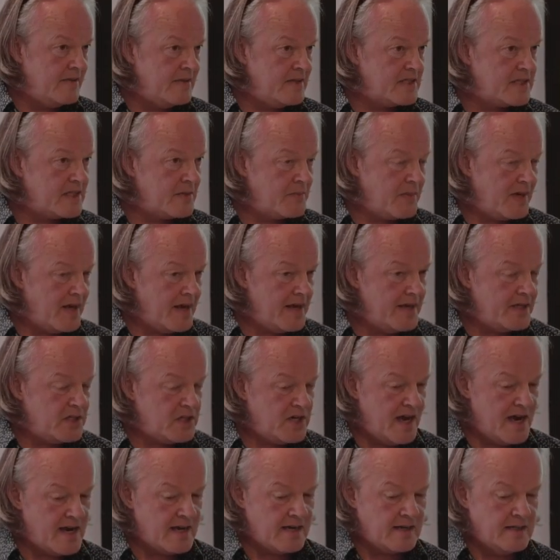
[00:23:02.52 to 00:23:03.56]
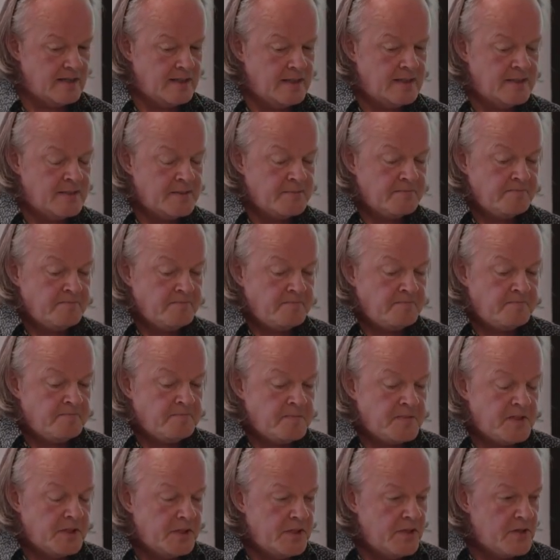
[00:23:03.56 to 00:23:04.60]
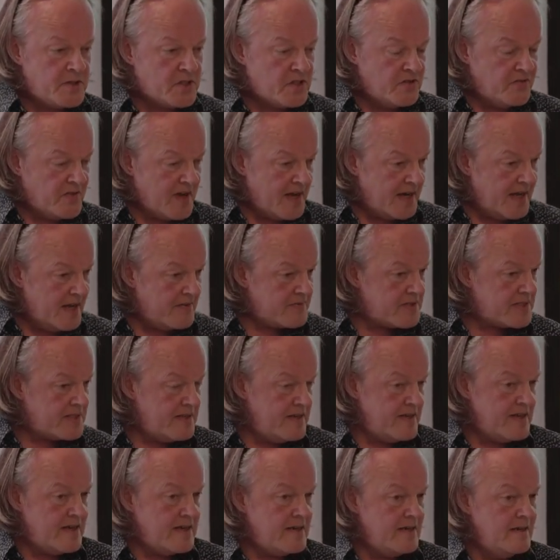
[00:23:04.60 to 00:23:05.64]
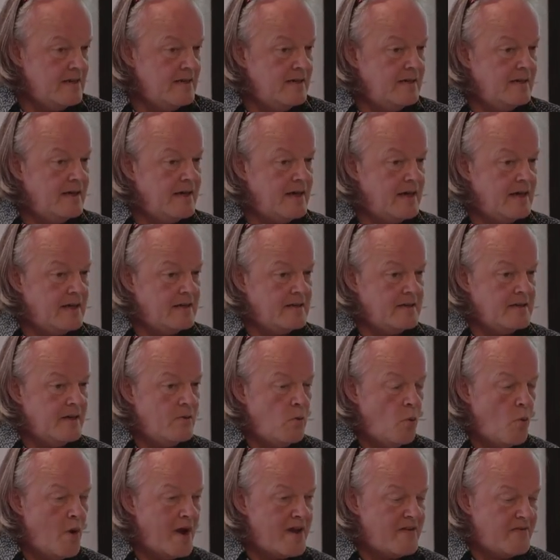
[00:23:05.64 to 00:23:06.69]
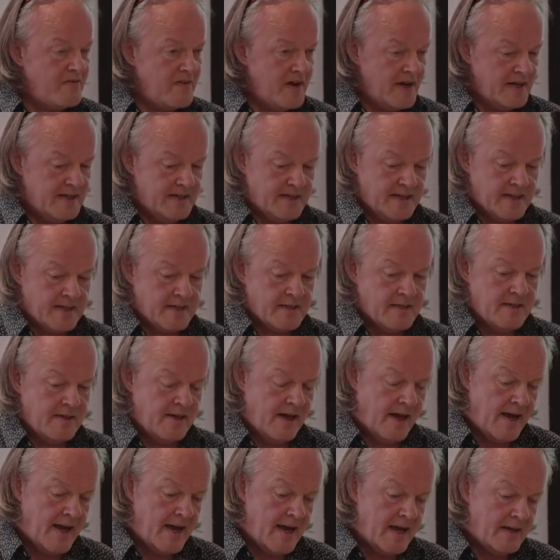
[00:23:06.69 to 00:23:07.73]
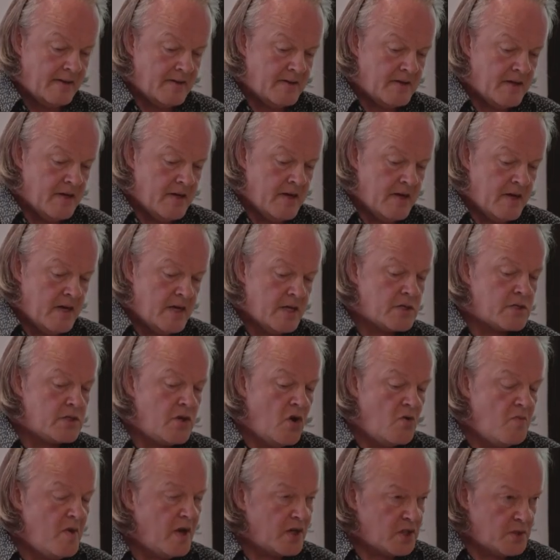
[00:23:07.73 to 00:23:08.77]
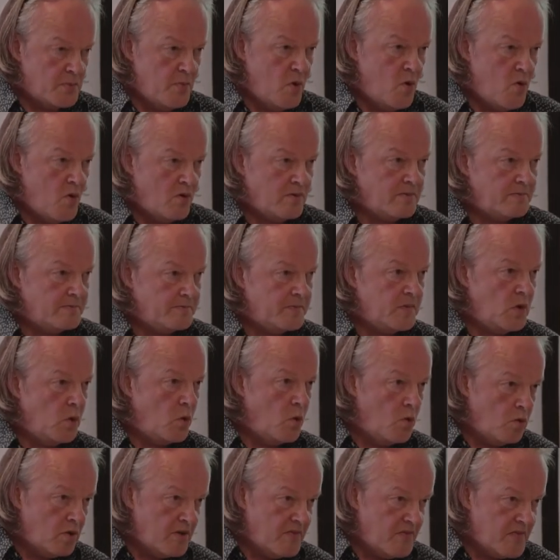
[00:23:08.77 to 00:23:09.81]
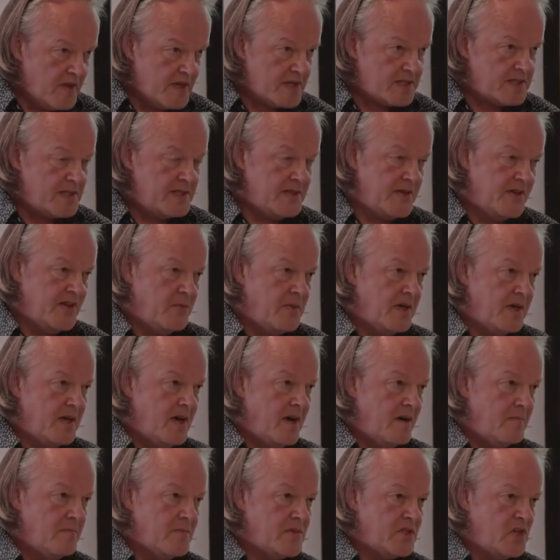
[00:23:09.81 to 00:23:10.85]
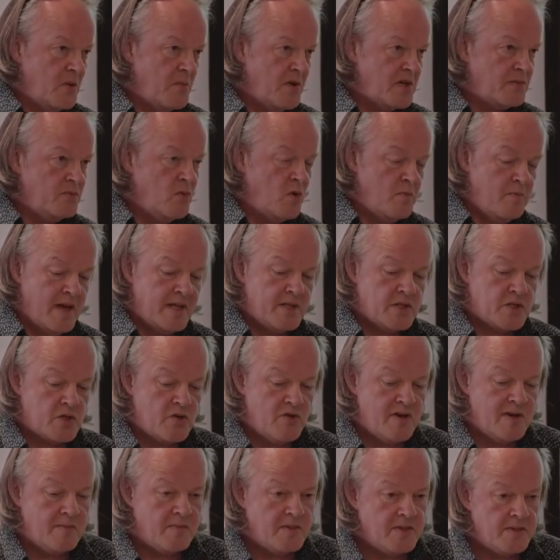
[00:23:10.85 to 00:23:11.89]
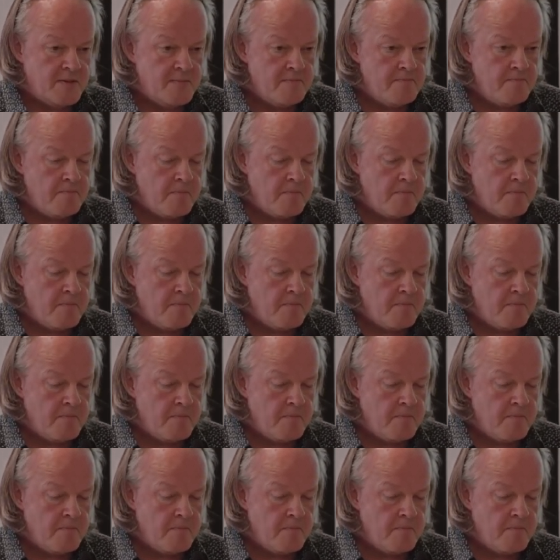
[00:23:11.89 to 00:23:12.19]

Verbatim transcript: in the supply chain, the use of NFC in wayfinding, and so much more. All of this is going to become so much more mainstreamed.